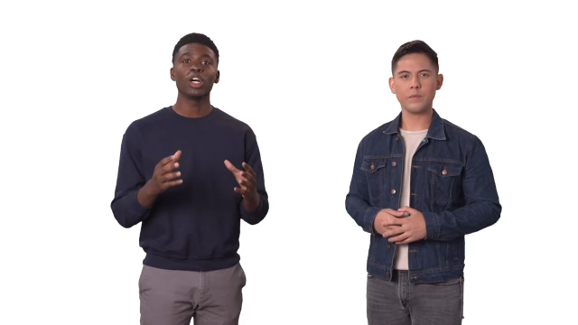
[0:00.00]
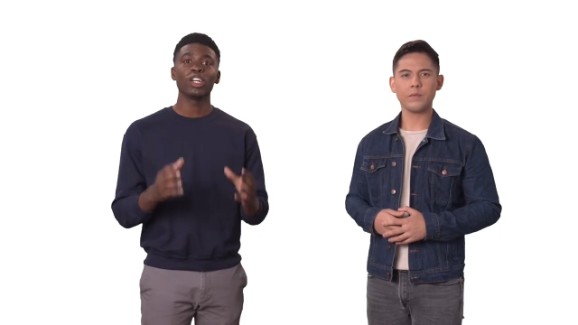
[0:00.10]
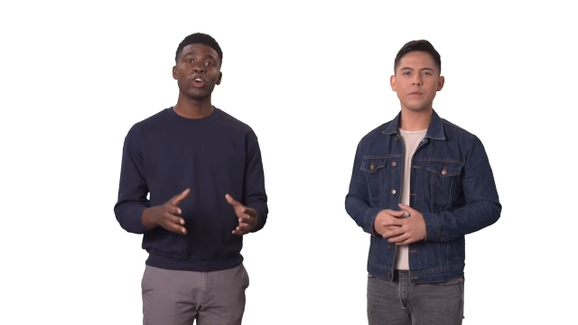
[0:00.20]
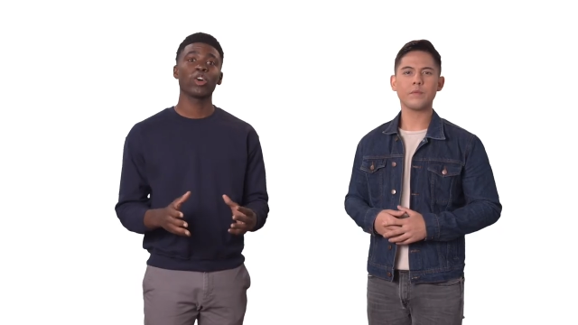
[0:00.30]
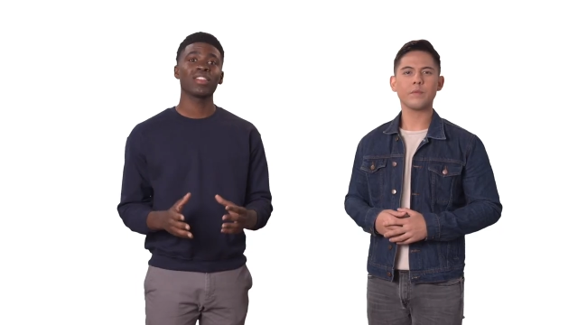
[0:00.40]

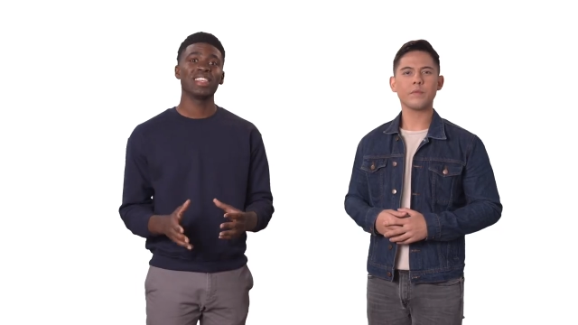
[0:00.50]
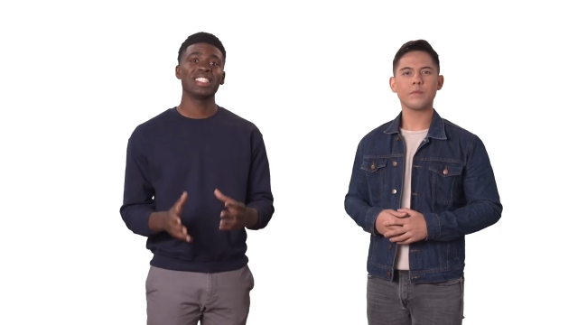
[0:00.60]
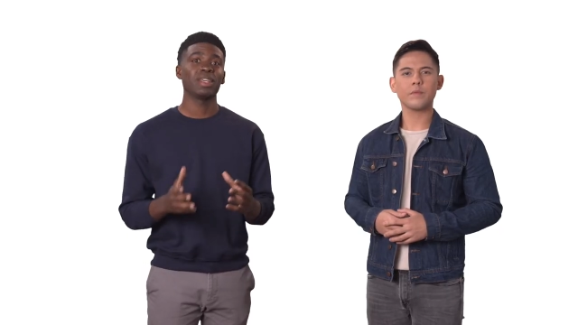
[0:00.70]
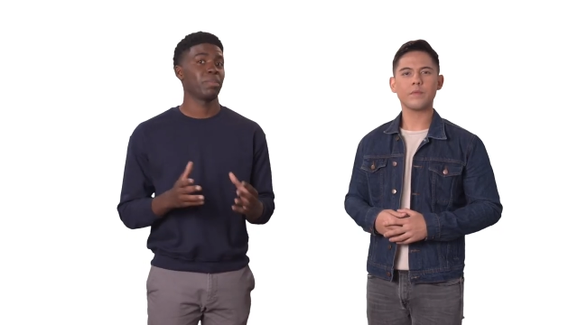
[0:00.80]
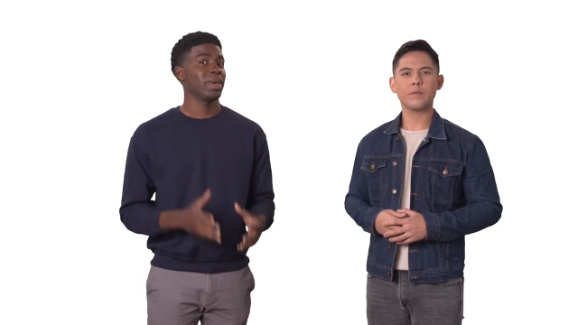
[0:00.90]
Speaker 1: Gore
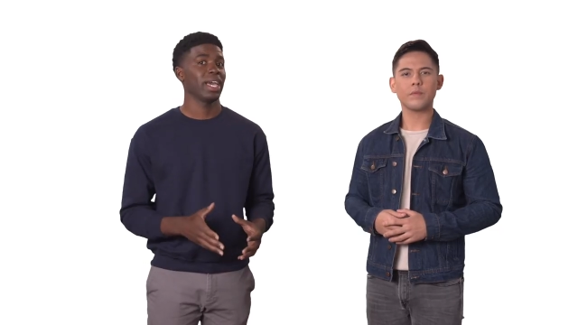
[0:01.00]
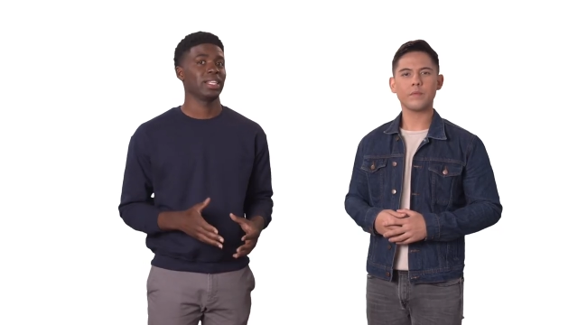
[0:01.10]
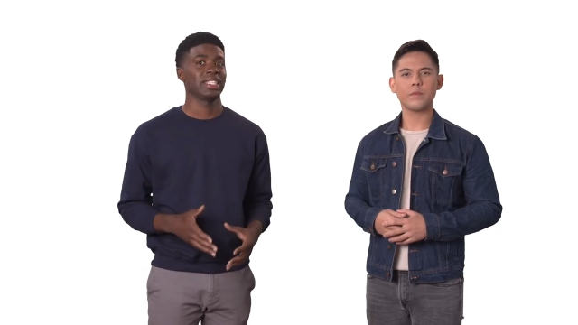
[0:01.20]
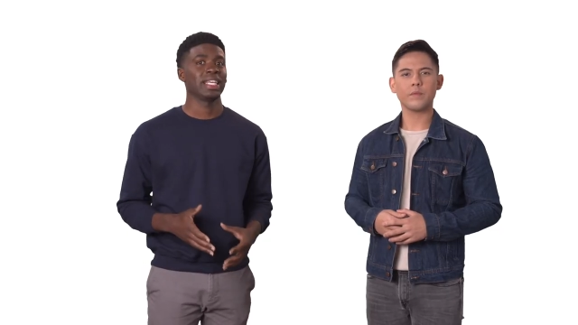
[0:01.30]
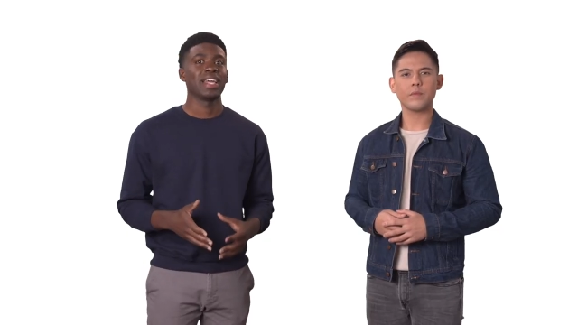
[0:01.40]
then
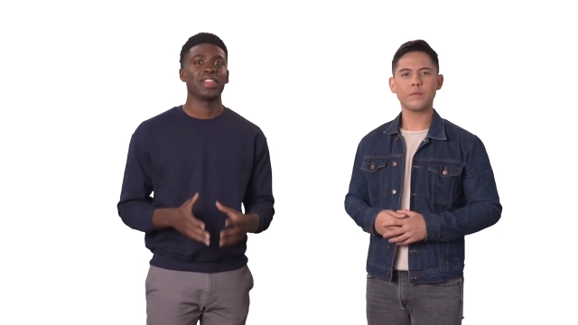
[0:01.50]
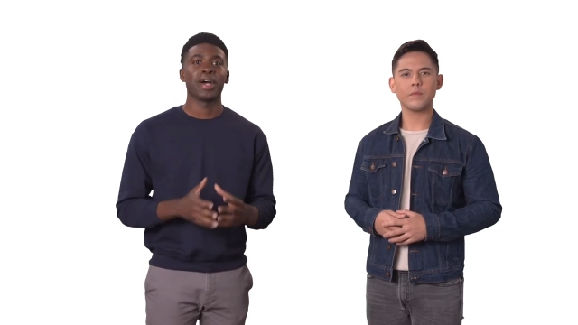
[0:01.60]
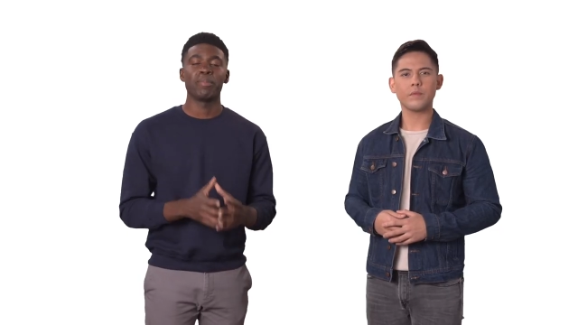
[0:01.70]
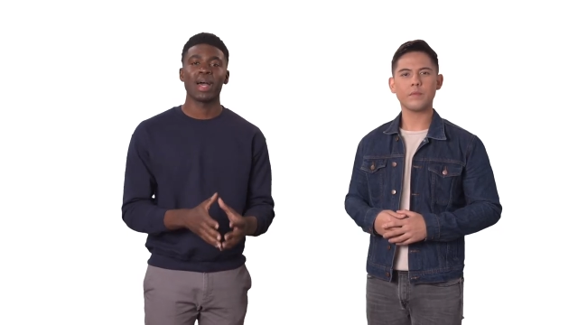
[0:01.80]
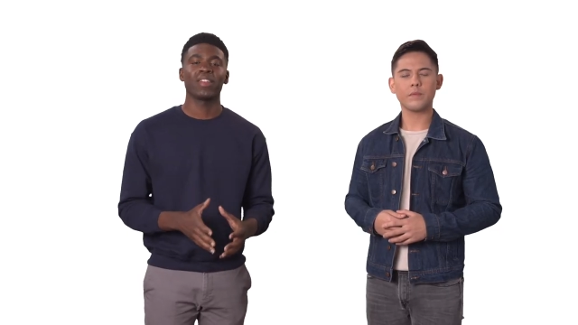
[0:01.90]
demanded
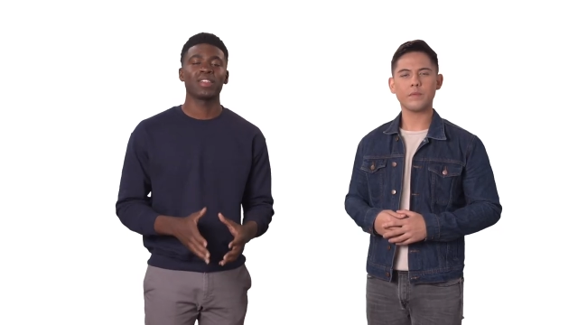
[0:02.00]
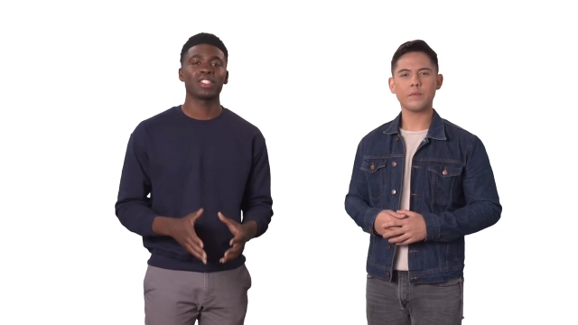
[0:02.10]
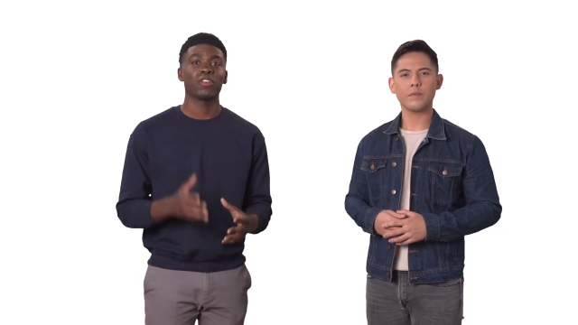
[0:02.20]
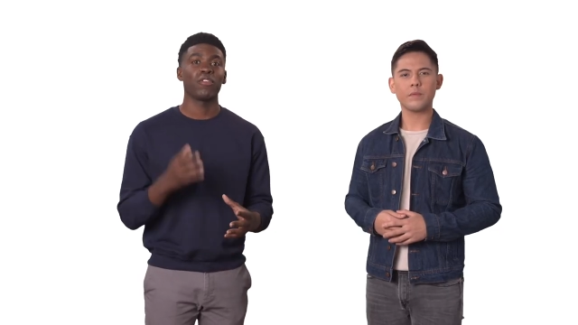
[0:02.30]
that ballots in